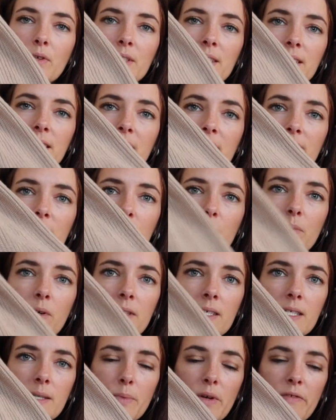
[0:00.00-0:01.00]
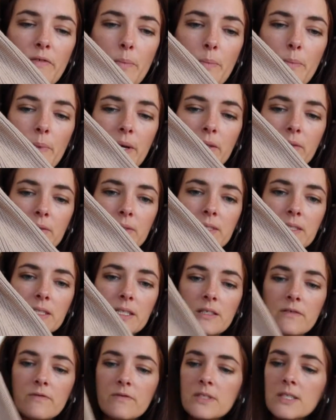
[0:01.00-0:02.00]
on the sleeve as well, there's a bit of a bell
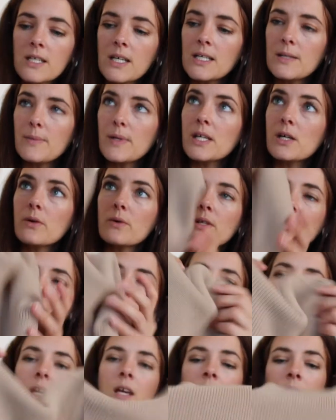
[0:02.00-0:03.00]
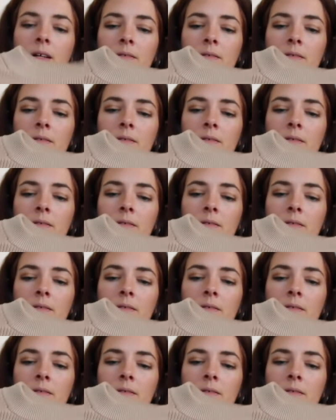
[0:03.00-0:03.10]
sleeve, tiny bit going on.